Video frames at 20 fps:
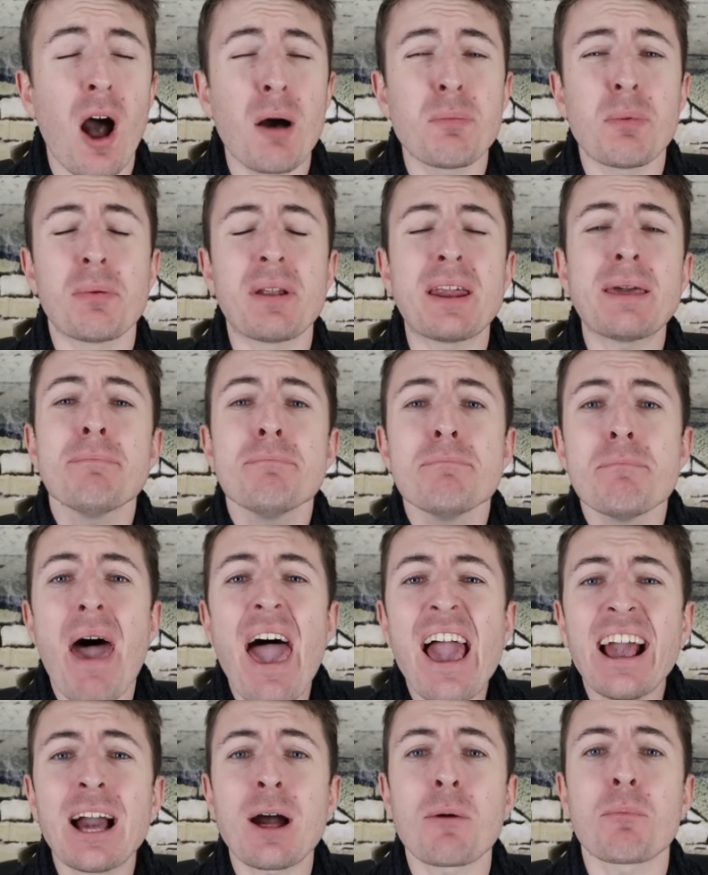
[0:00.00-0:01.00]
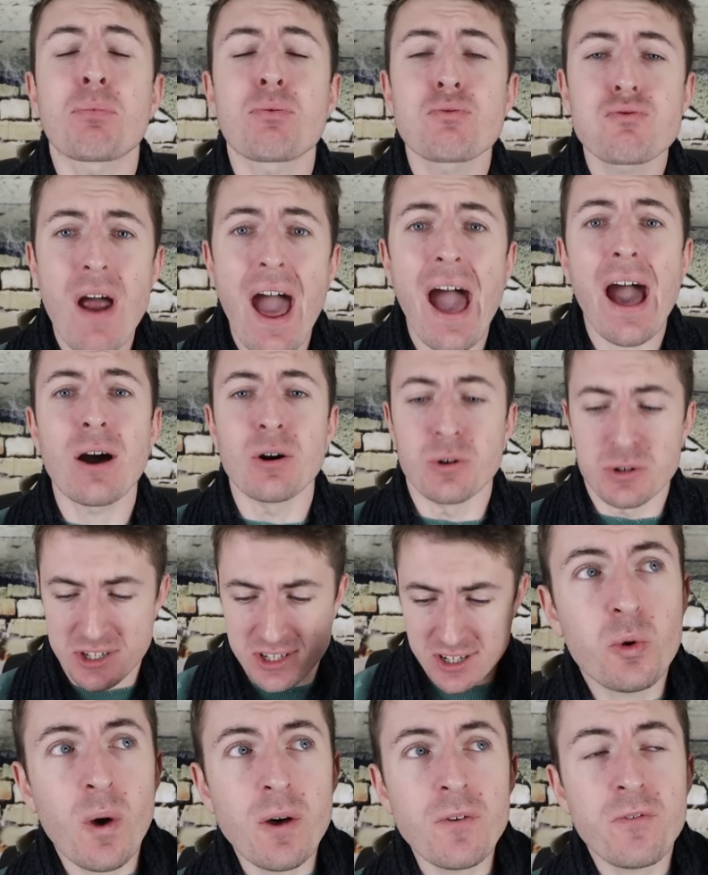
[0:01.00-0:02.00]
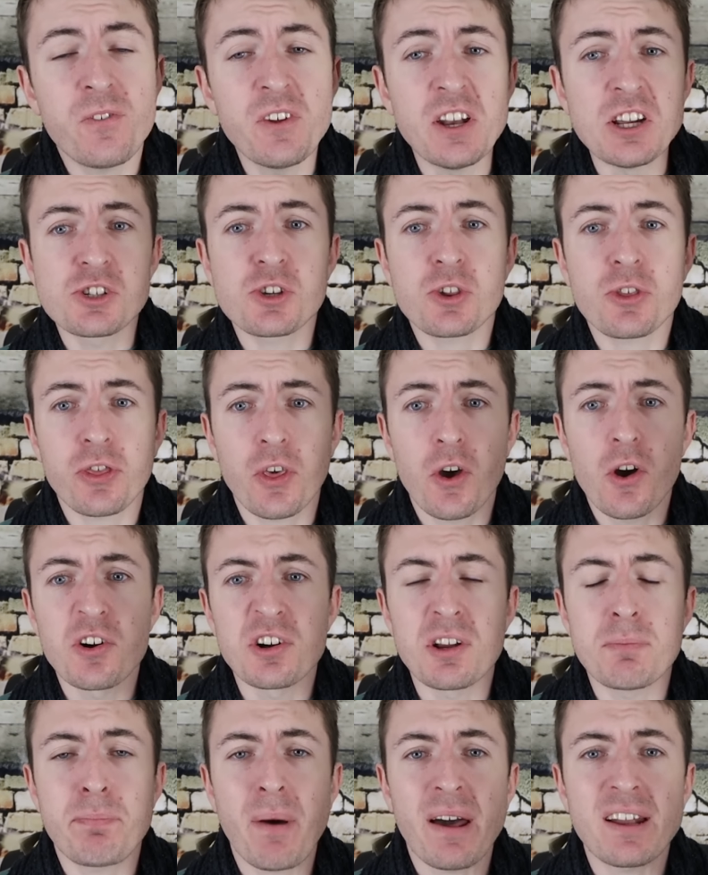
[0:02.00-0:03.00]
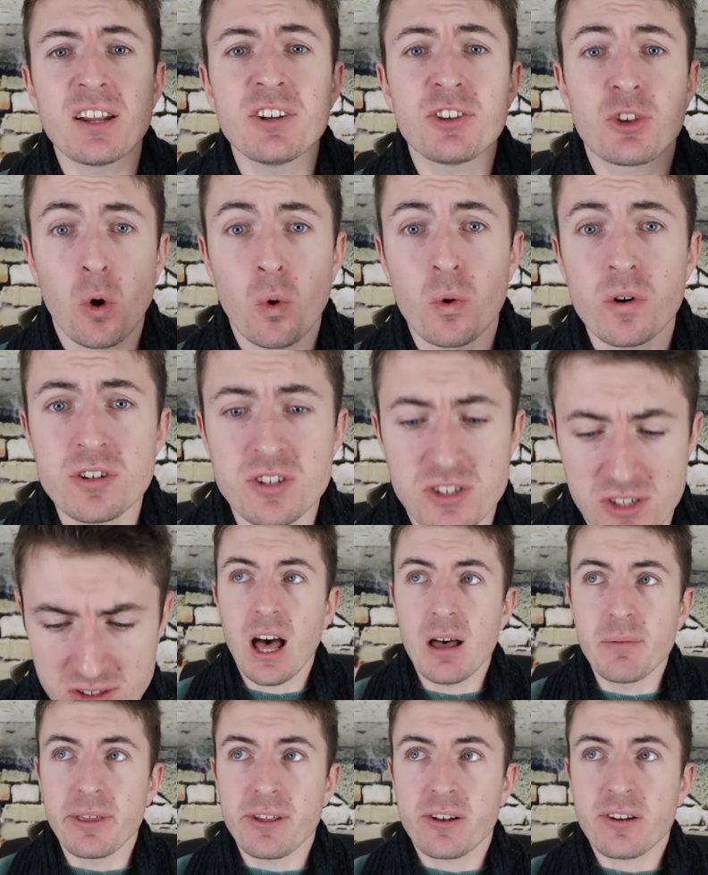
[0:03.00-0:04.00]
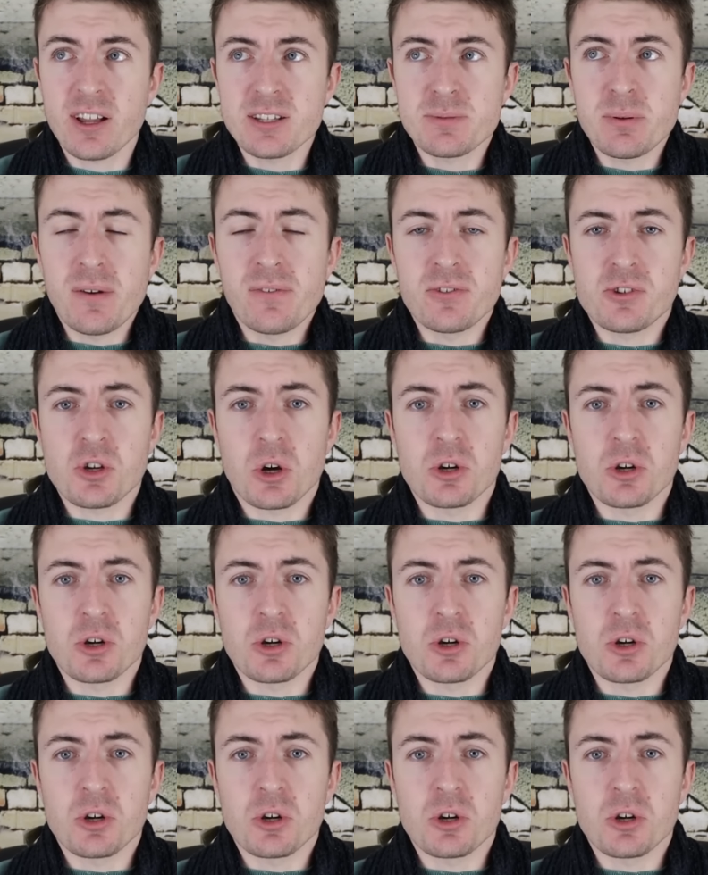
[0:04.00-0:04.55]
probably mega proud to have finished 3rd at Ballon d'Ors. I mean, Christ above,